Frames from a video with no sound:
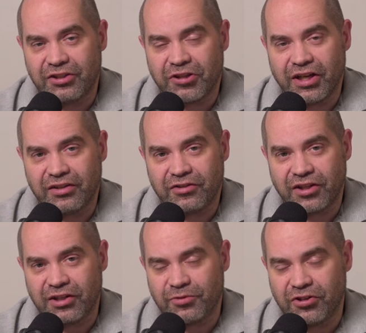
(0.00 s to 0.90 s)
You can't get
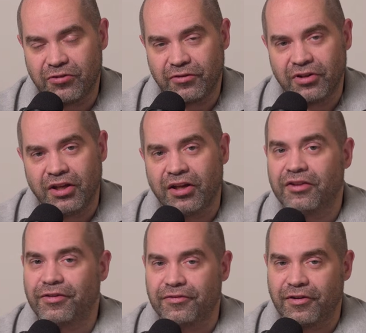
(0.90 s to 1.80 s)
them to do
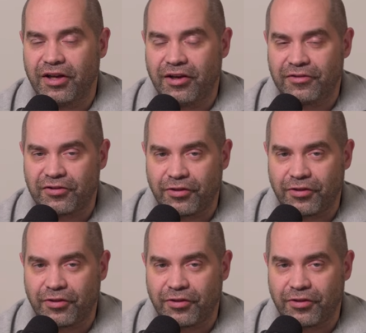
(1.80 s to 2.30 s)
Uh,